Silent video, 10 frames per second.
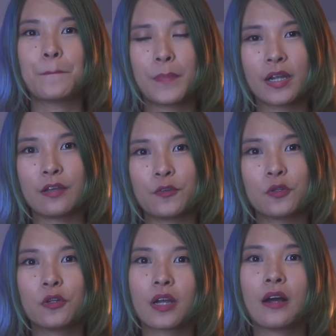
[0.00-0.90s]
But if you
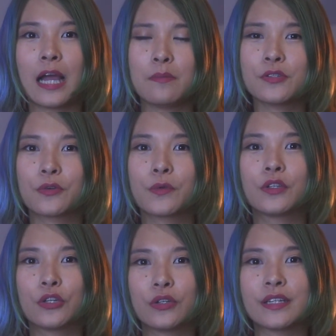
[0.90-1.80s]
look on Amazon,
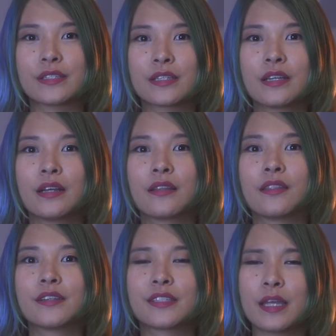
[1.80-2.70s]
you'll notice
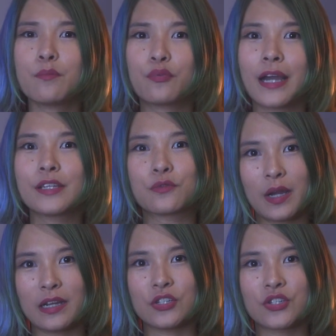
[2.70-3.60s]
the same price
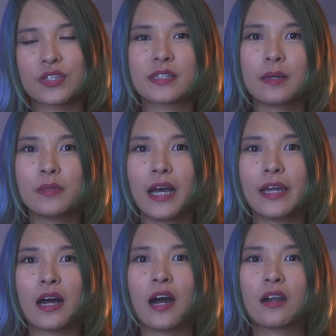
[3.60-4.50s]
range, some
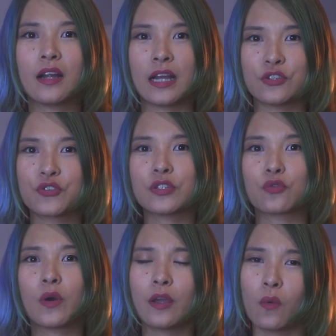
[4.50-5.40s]
light are
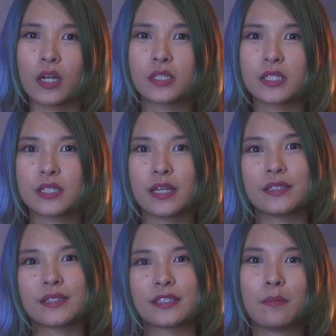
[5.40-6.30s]
120 watts
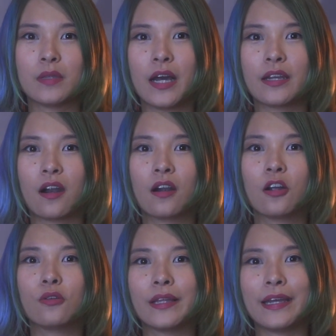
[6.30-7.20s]
and some light are
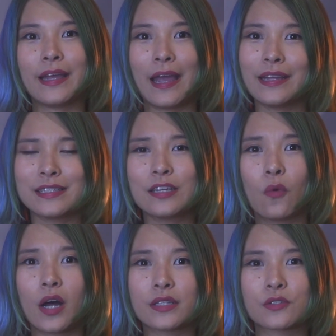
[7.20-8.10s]
only
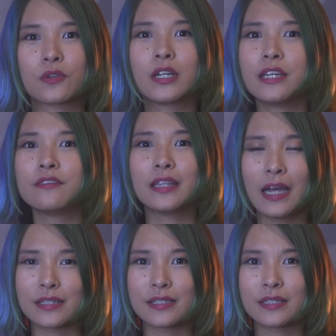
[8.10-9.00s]
18 watts or even less.